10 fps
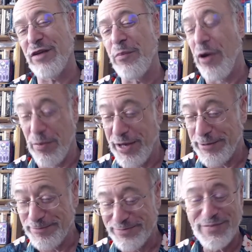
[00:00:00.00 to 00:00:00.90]
apartment
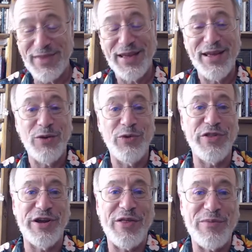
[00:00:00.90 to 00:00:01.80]
with
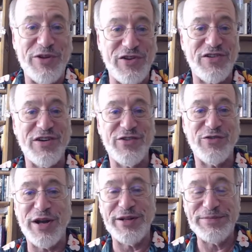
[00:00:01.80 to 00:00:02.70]
another magician as
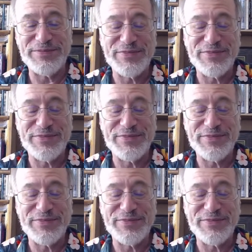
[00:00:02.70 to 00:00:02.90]
well.